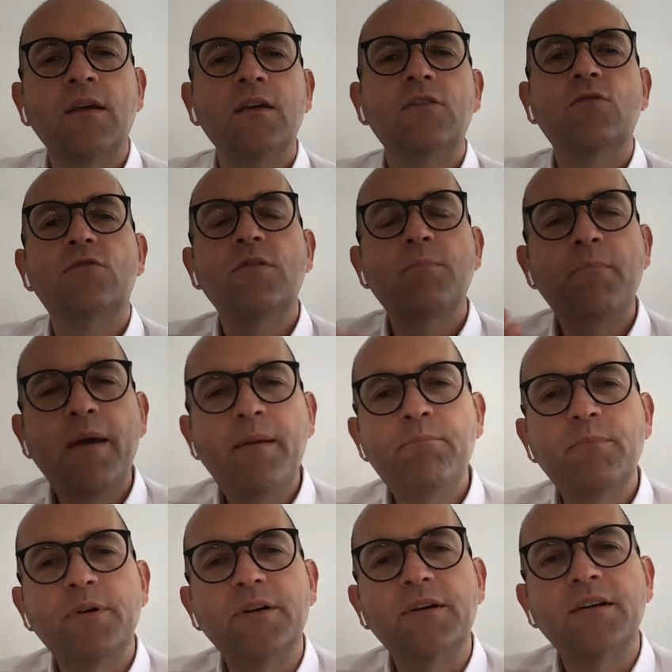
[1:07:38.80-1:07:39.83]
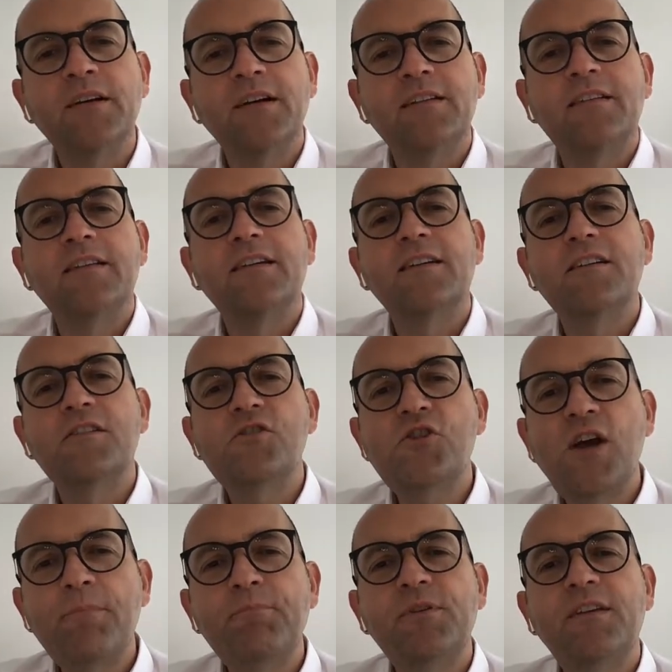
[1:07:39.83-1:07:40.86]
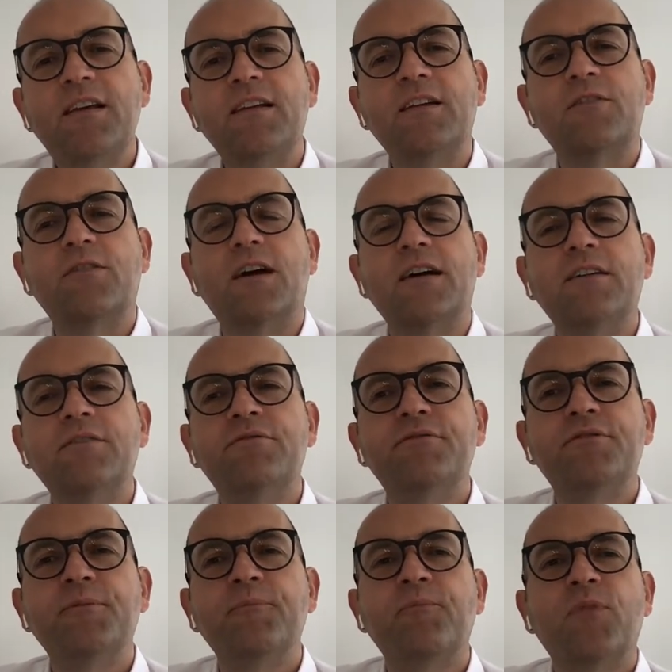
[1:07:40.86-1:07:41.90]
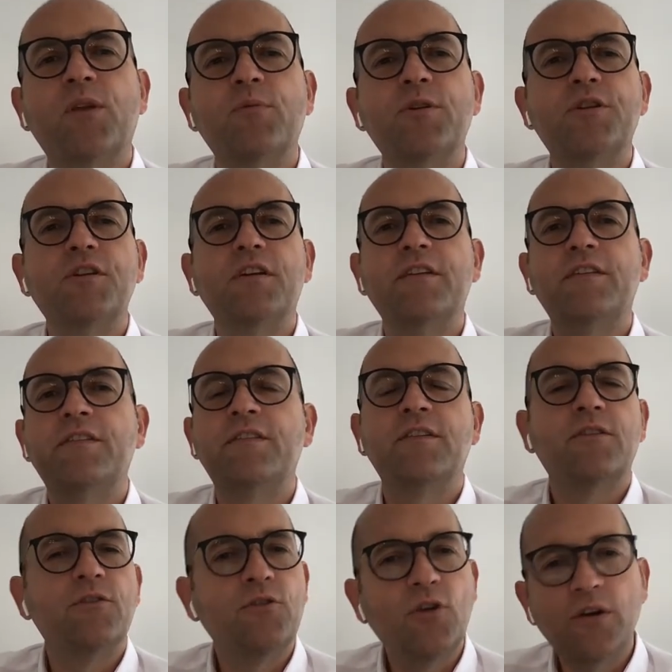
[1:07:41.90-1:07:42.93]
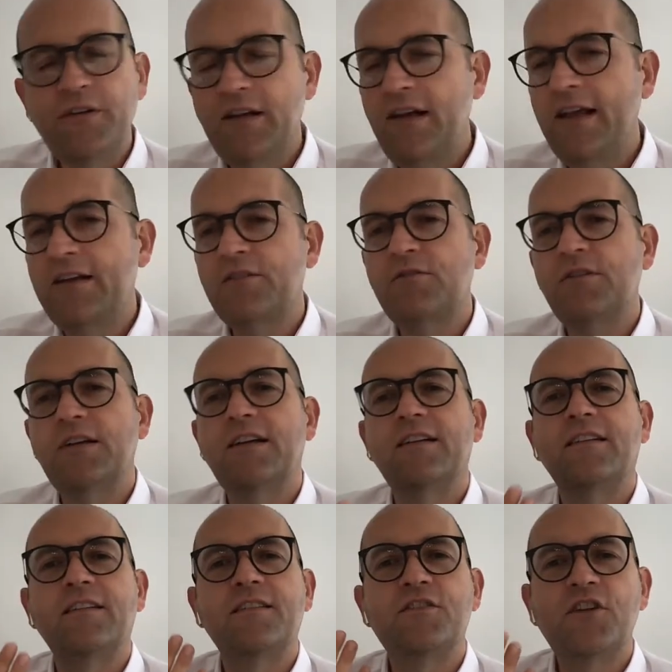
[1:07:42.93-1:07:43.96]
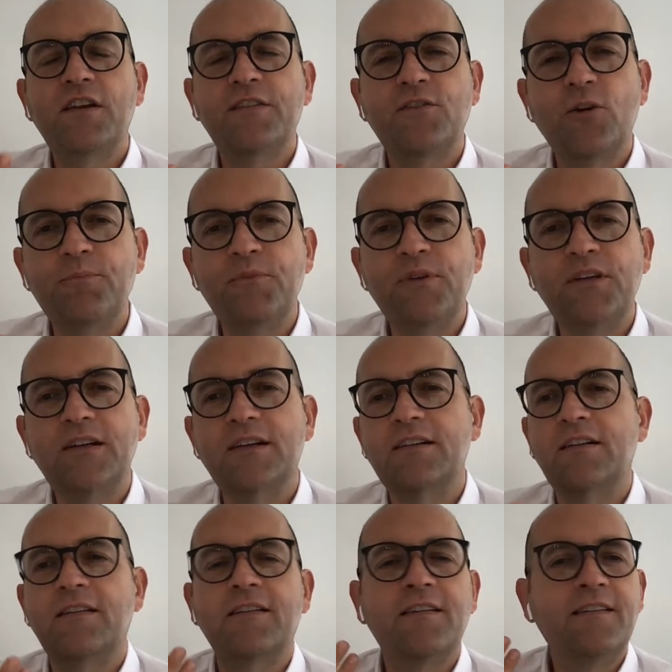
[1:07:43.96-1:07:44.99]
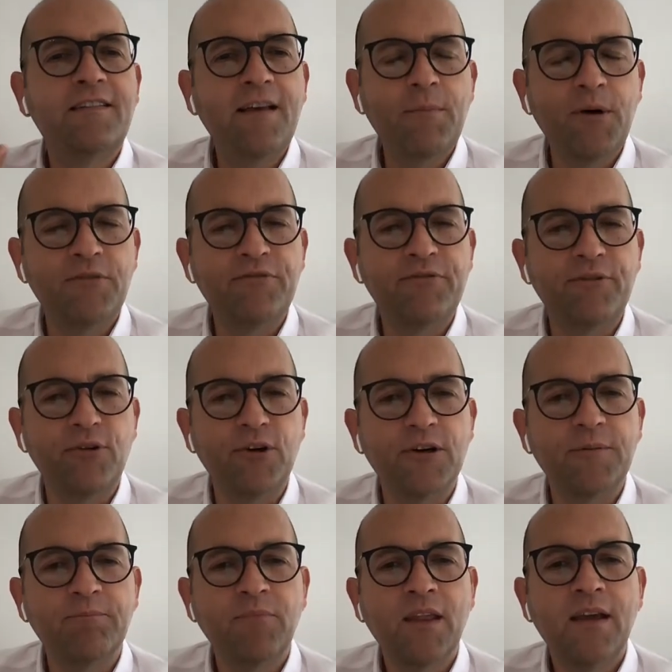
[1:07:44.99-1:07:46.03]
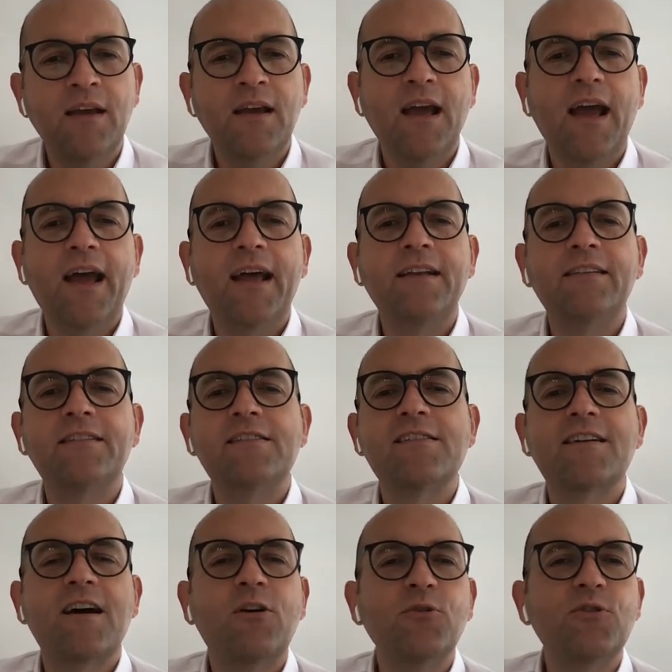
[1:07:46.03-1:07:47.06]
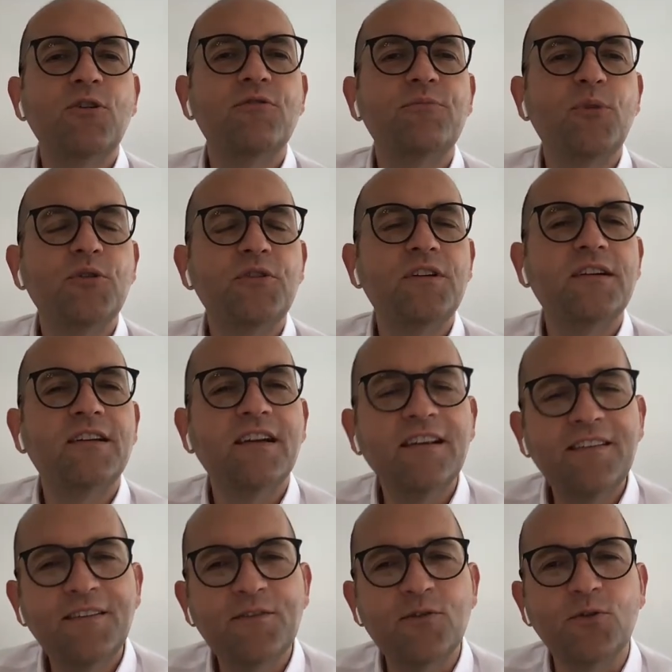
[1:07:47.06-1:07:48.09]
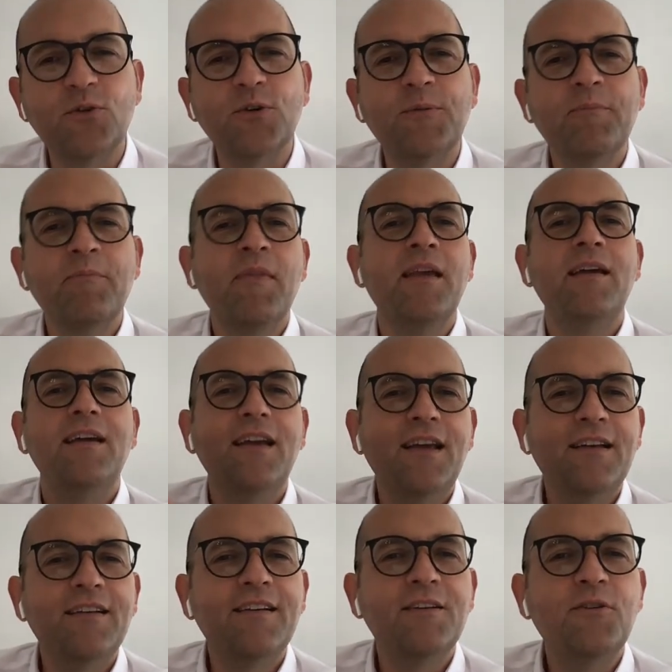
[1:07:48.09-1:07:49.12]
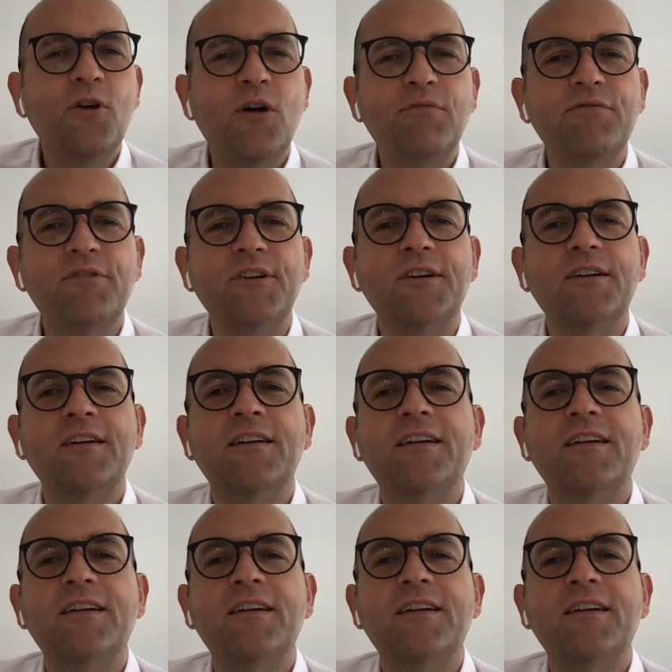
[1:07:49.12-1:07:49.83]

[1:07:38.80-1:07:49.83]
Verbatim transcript: You remember the Chappe telegraph, which is not electric, it is just optical, it's a semaphore. And the Count of Monte Cristo in the novel